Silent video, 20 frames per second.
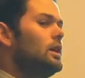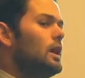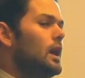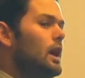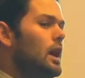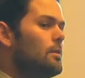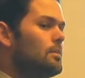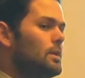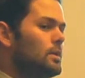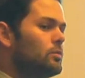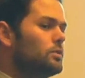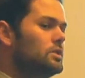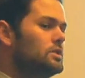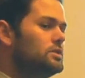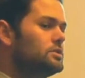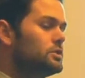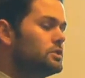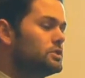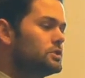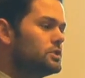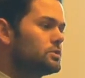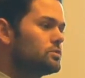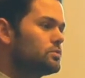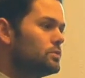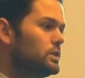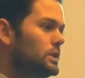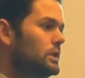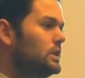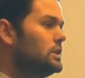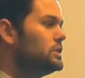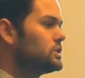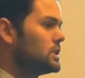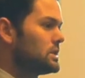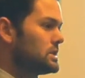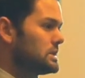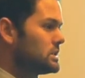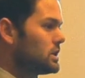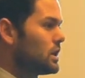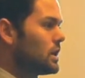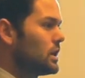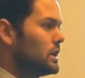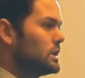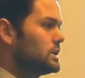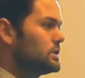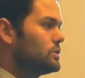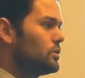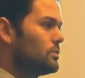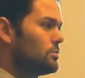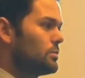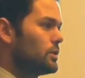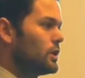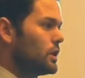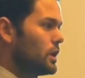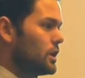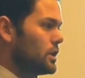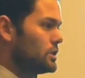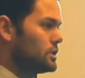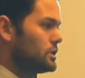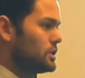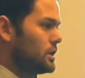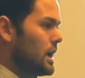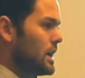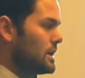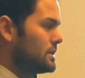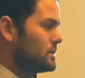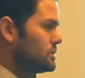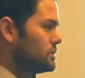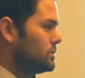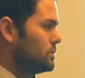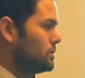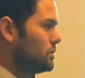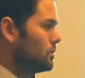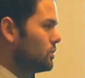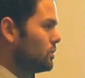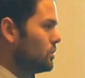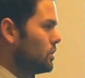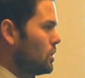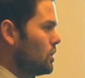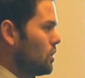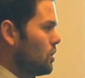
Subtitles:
And research is really just starting to emerge as to